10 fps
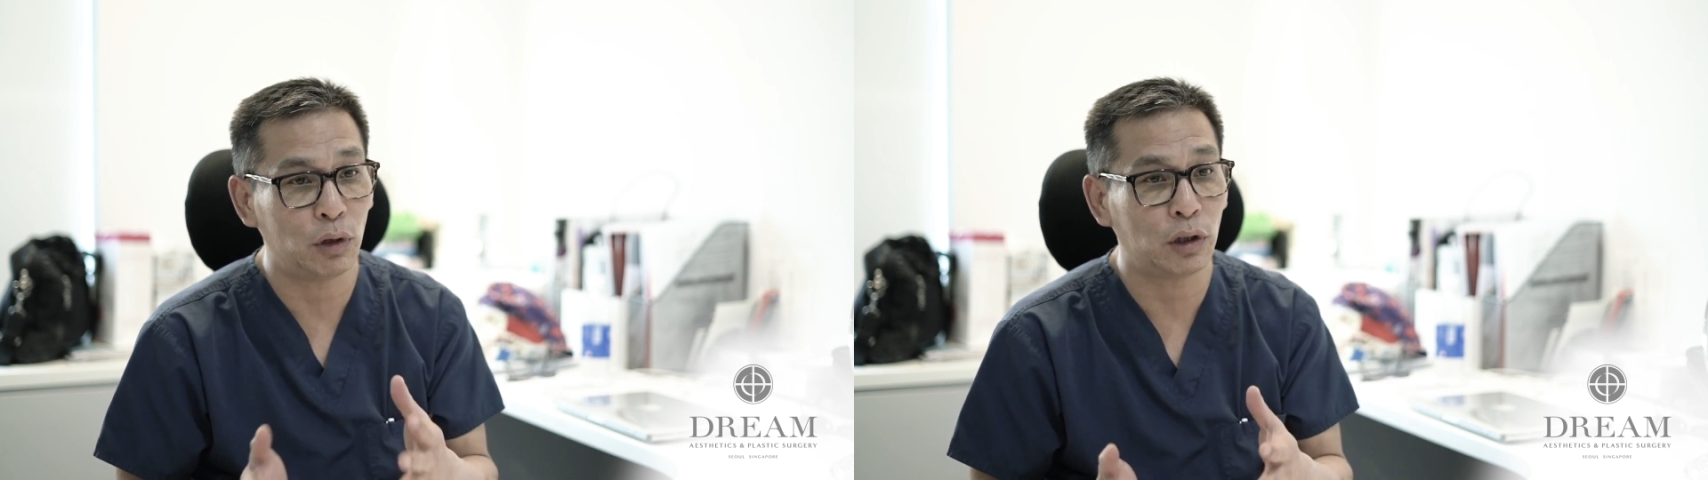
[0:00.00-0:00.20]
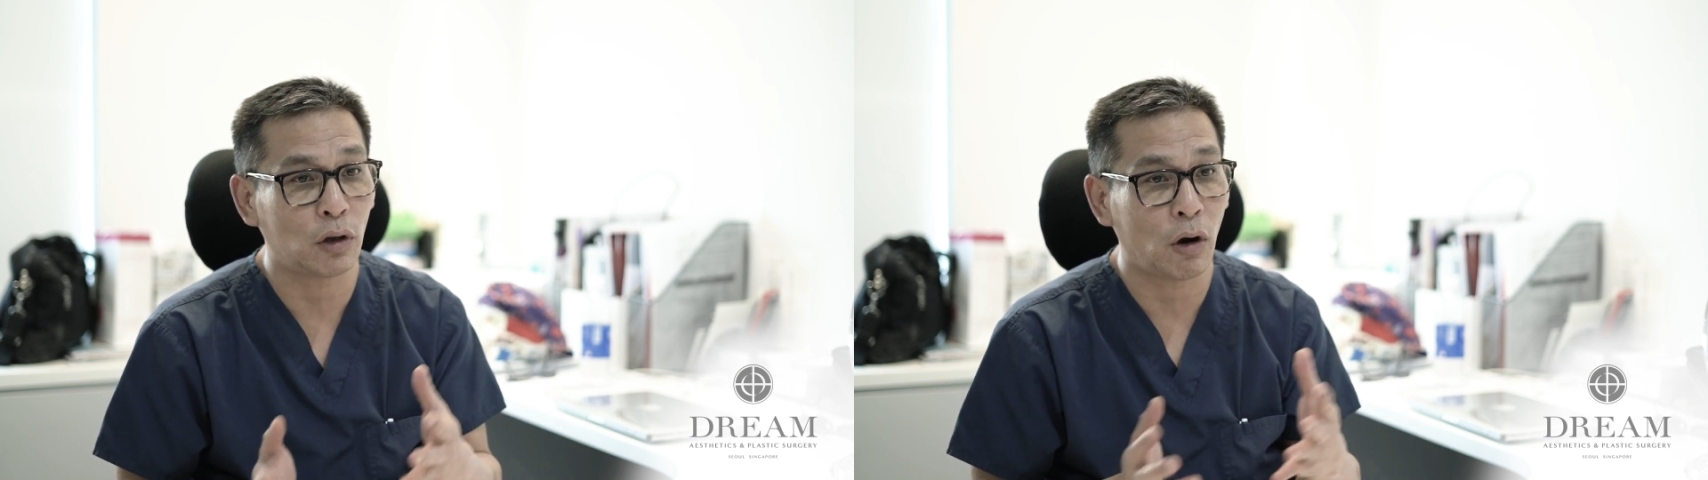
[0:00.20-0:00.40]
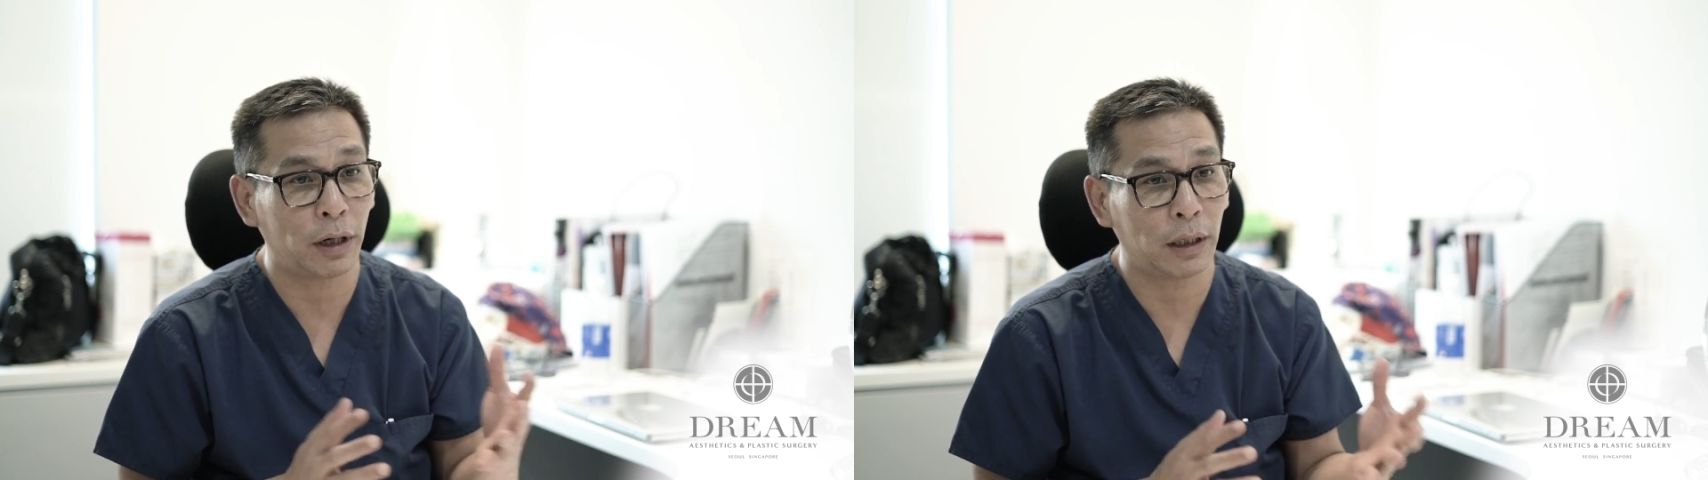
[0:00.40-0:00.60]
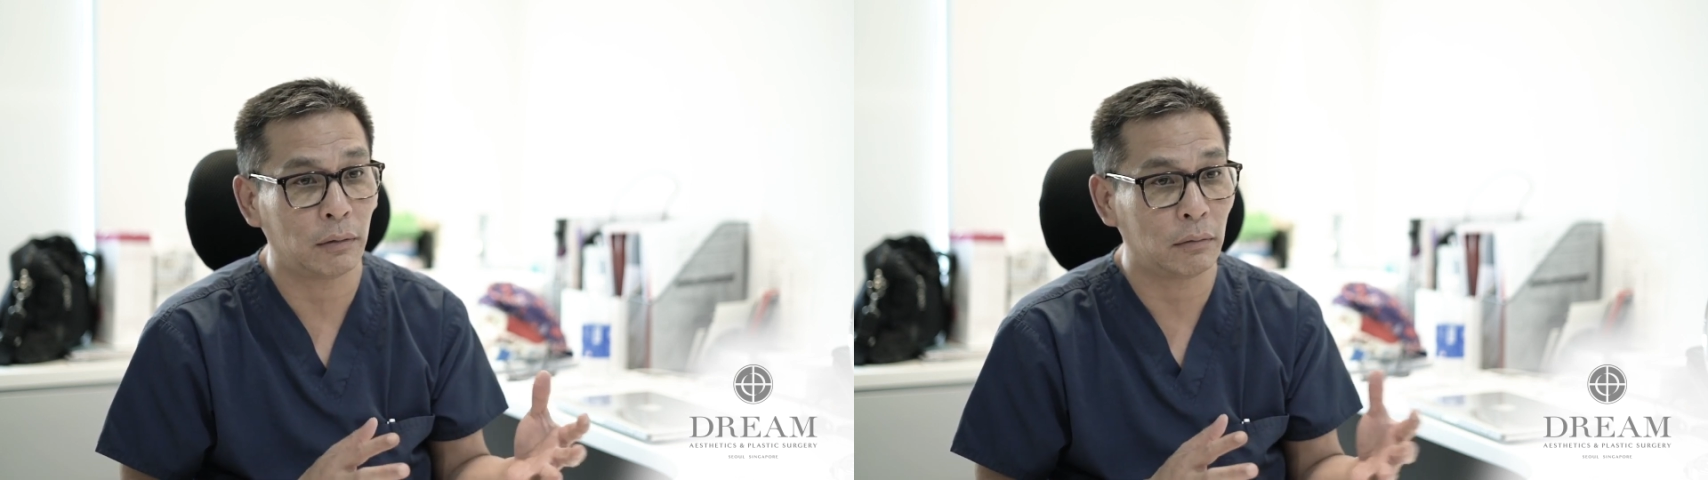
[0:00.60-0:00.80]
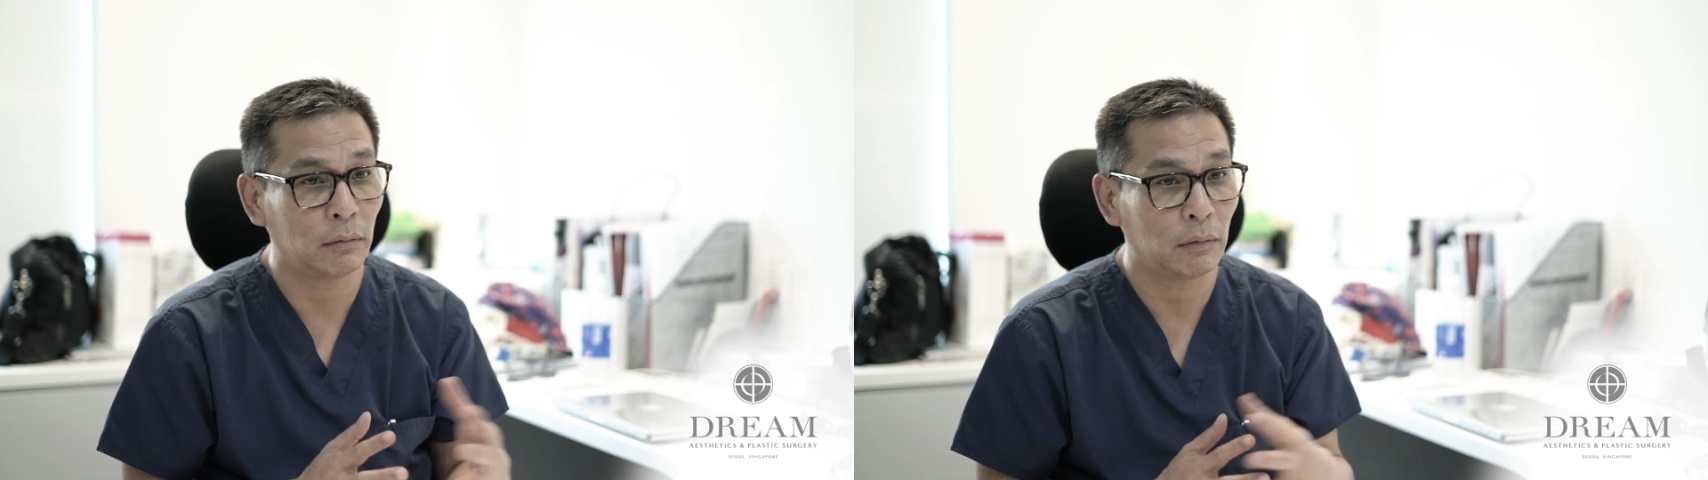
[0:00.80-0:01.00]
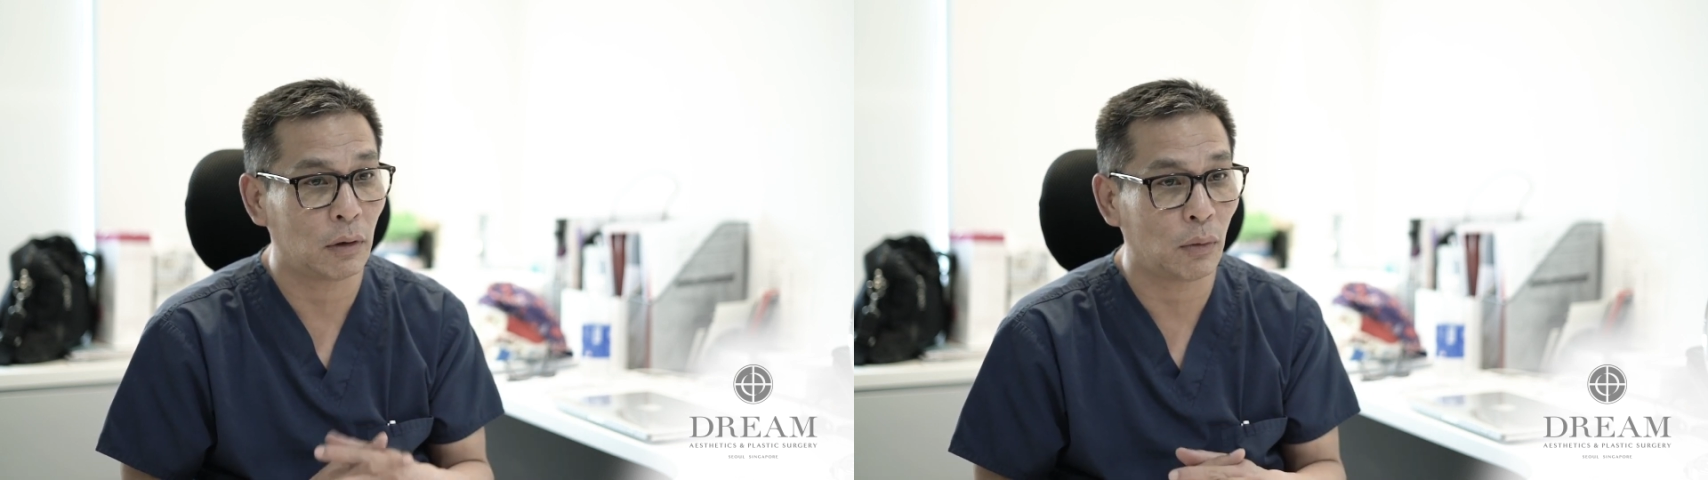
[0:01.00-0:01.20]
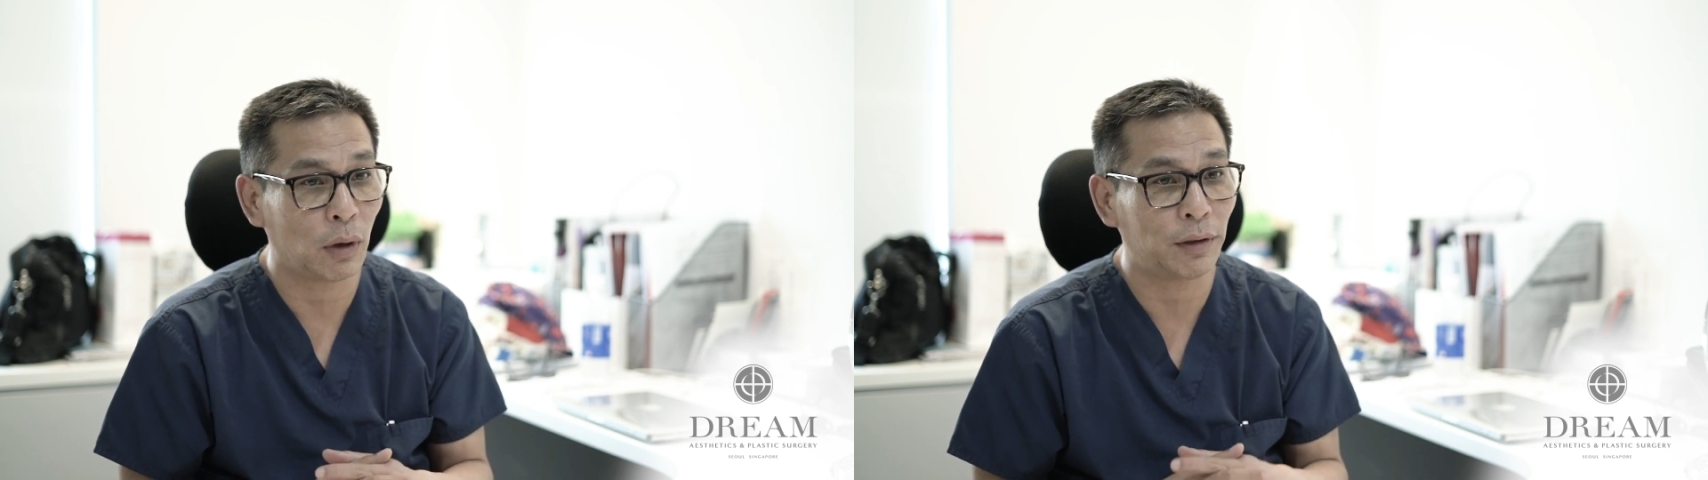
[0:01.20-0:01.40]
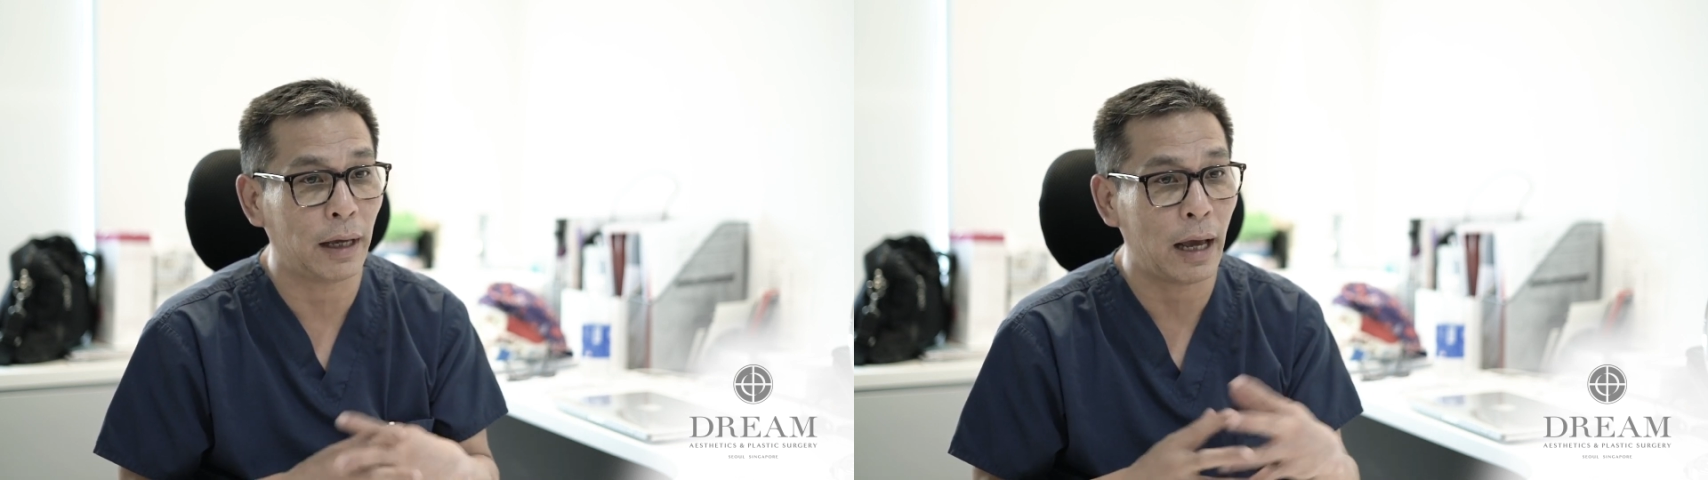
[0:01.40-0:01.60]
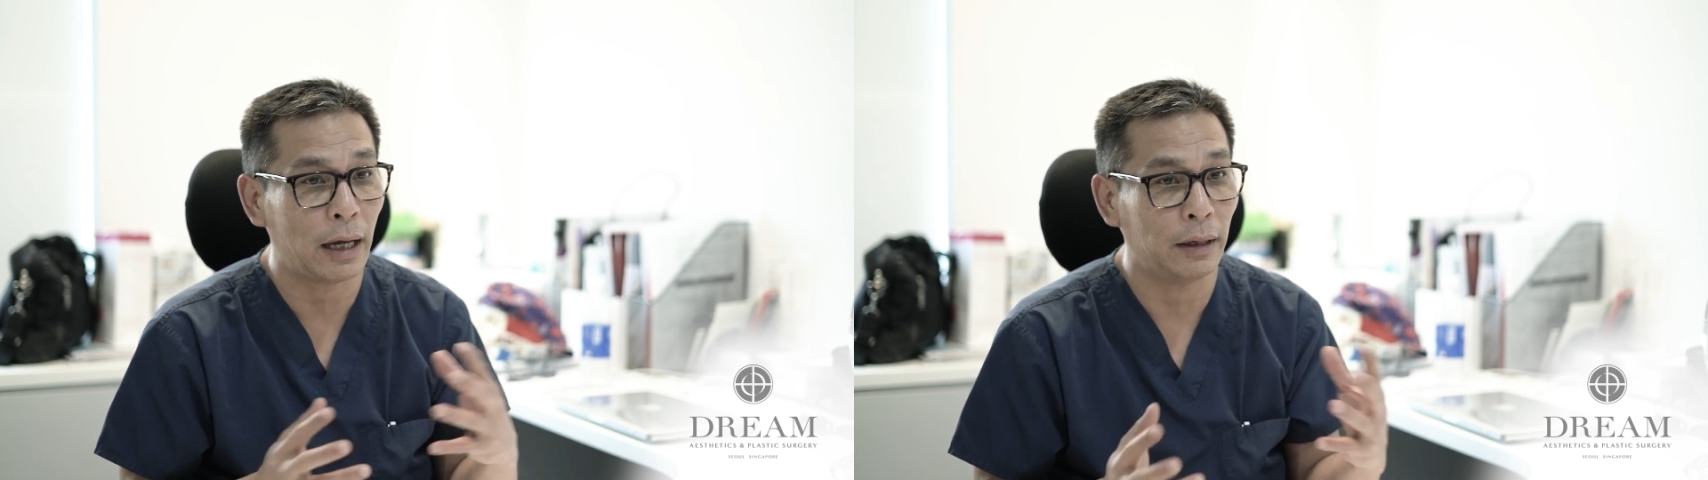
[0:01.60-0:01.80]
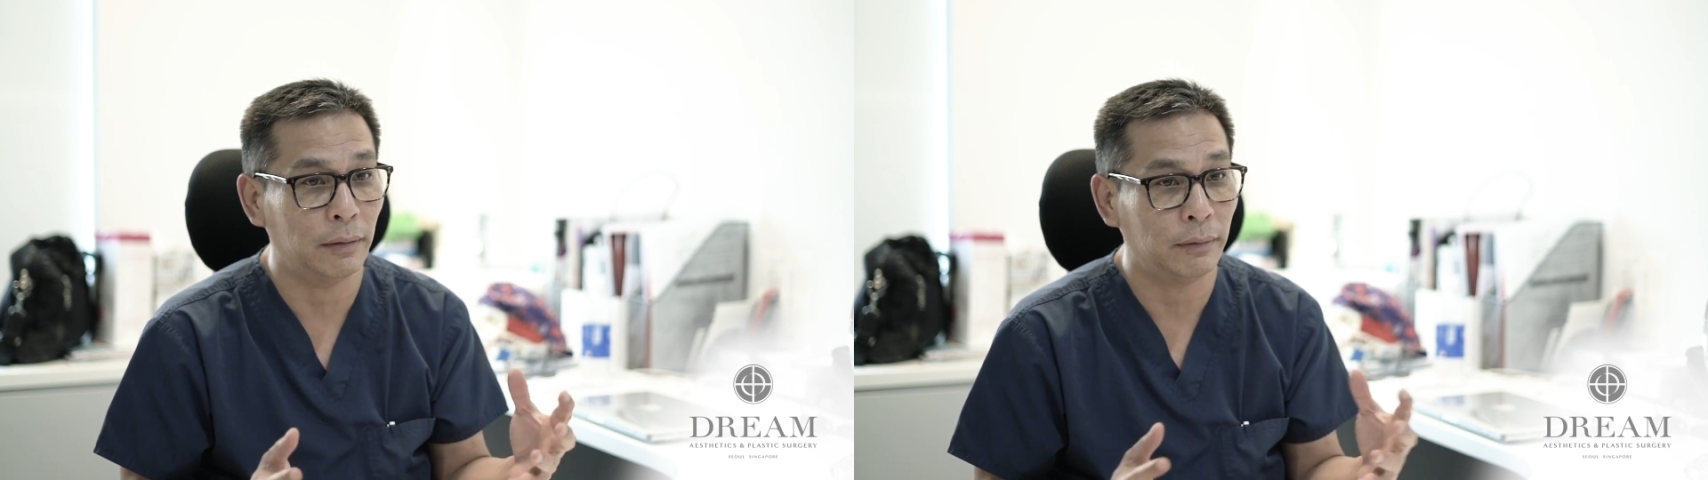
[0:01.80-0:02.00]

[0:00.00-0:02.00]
restoring what they had